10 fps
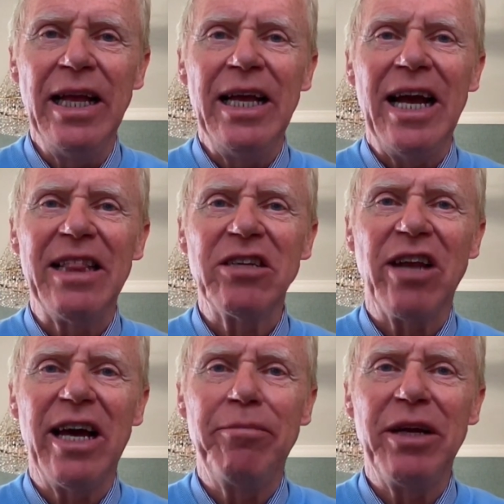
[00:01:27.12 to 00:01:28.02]
And this
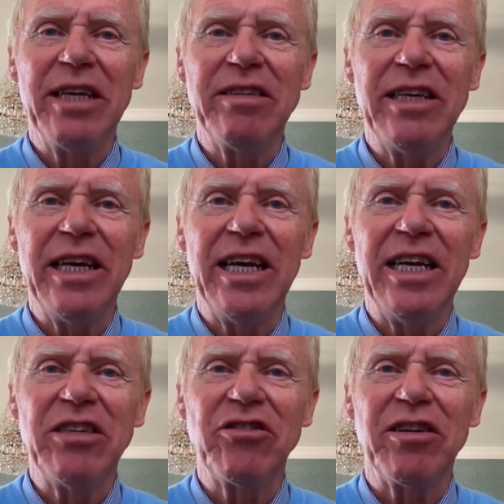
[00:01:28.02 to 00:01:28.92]
liability
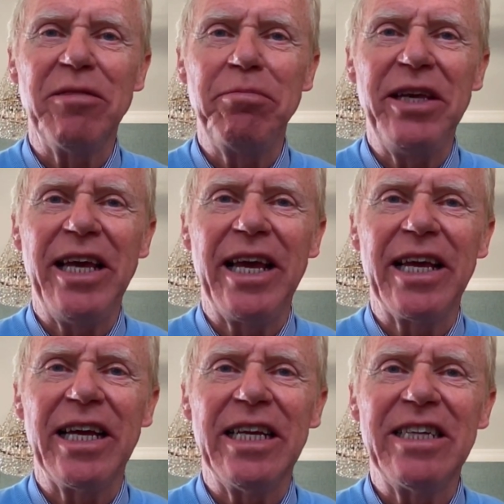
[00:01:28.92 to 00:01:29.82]
is
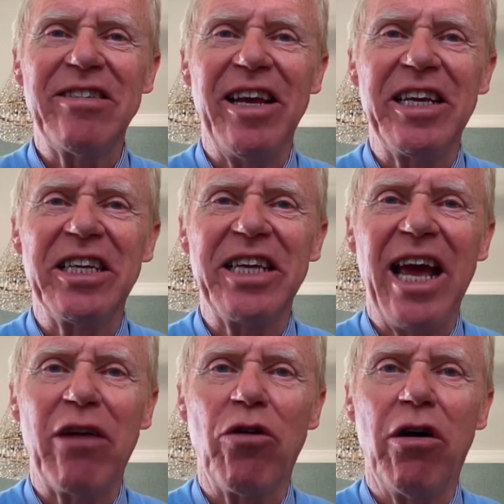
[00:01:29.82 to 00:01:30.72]
being taken
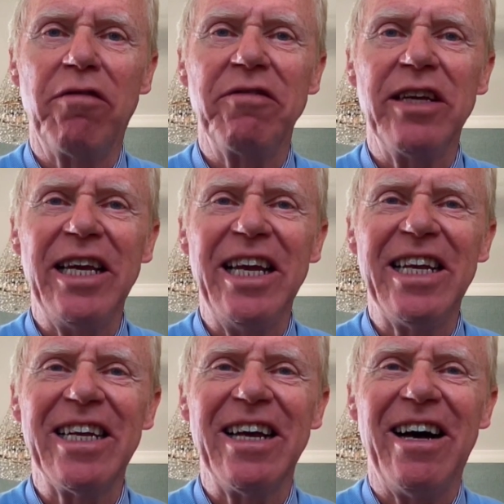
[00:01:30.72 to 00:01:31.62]
care of
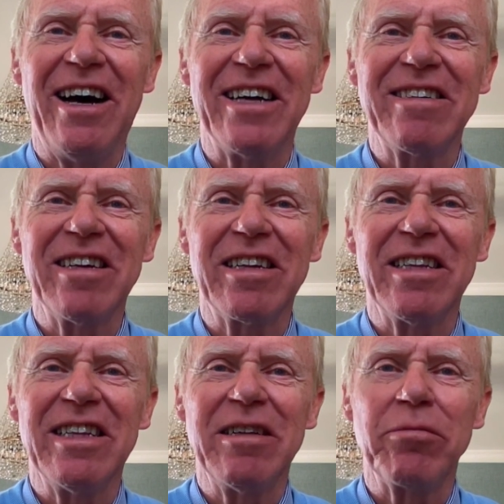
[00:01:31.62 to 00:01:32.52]
in
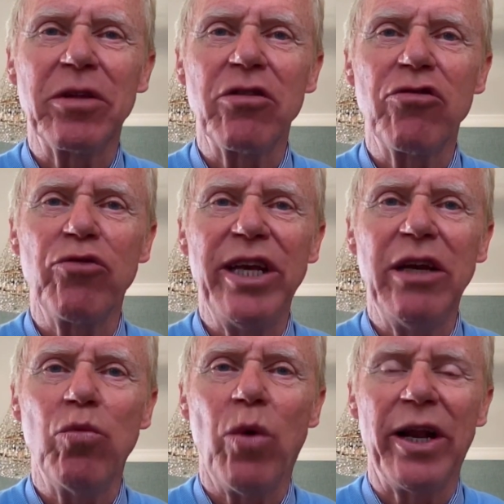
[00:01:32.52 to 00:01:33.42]
Article
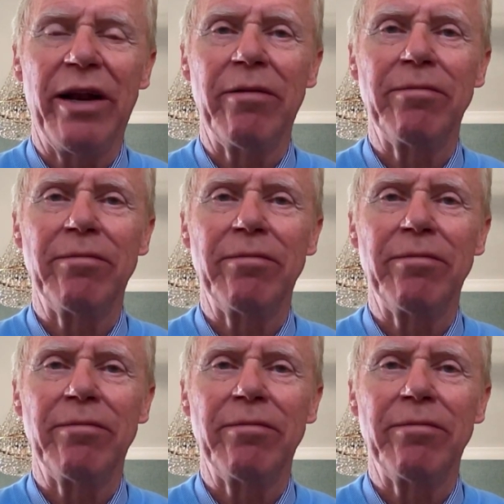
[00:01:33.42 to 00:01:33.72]
3.1,